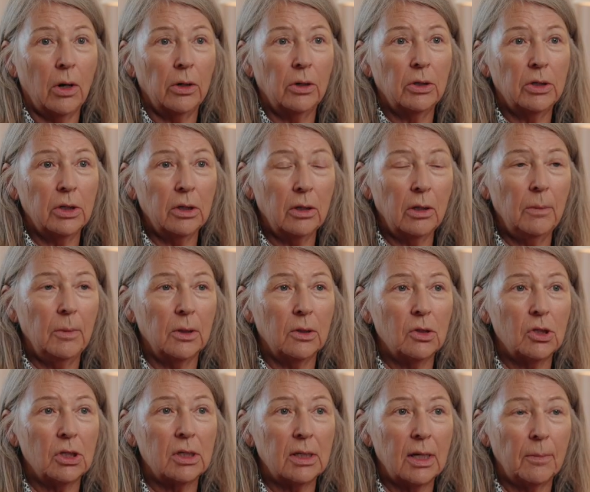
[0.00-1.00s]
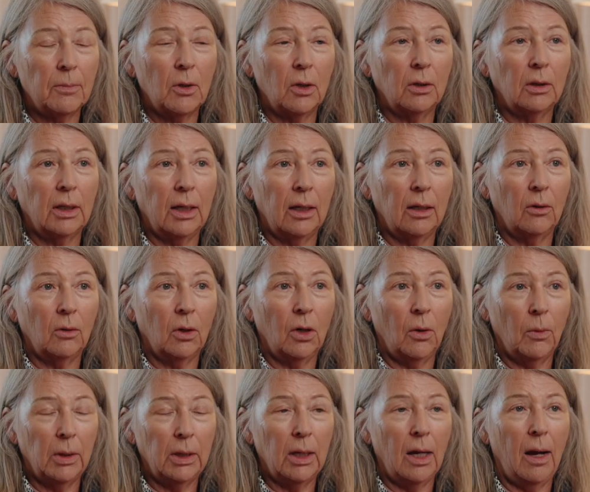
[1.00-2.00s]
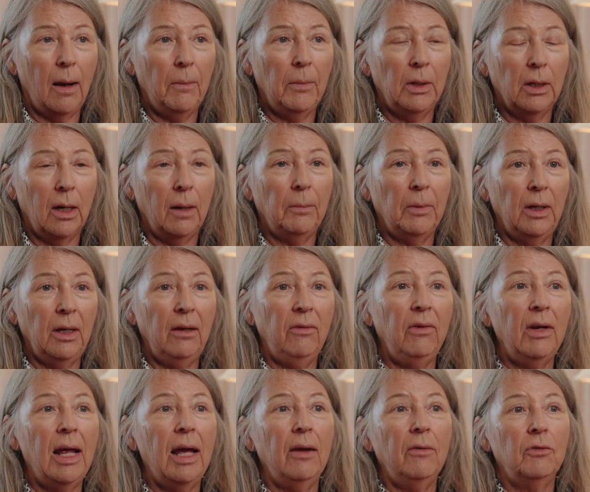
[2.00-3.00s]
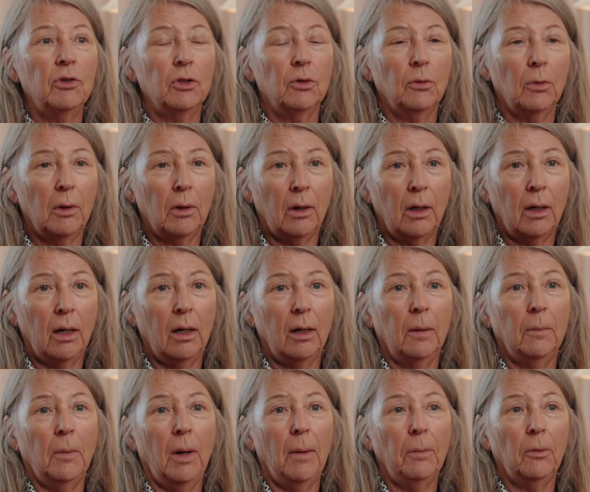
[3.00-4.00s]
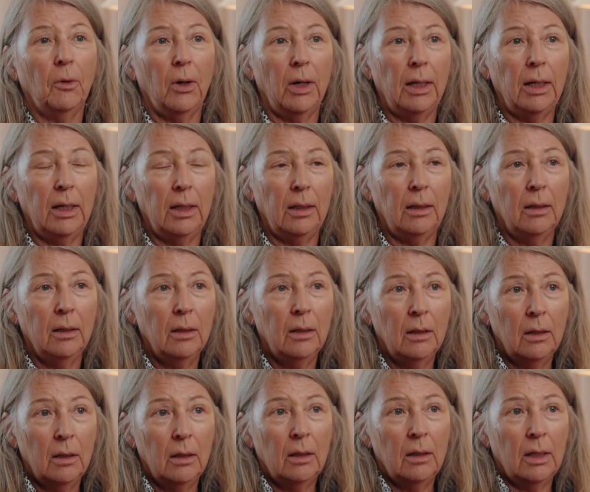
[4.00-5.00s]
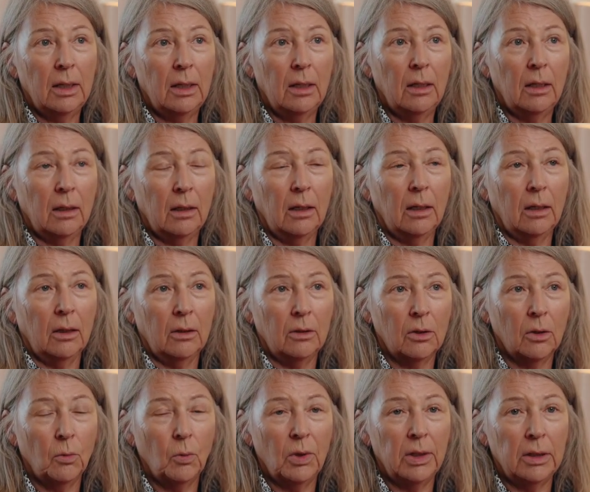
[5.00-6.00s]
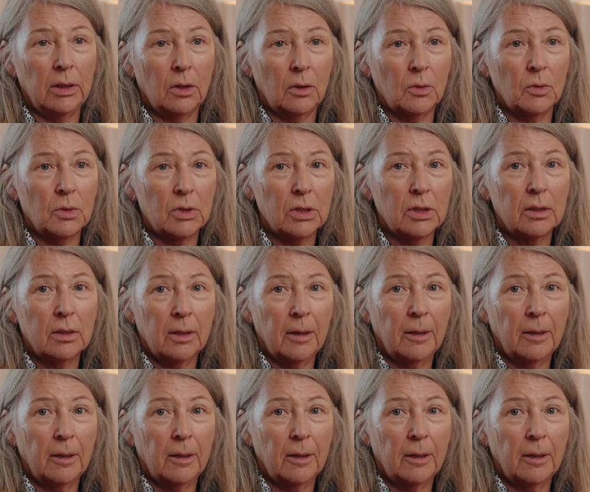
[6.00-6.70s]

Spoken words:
utility bills just kept on going up and up, even after upgrading the windows.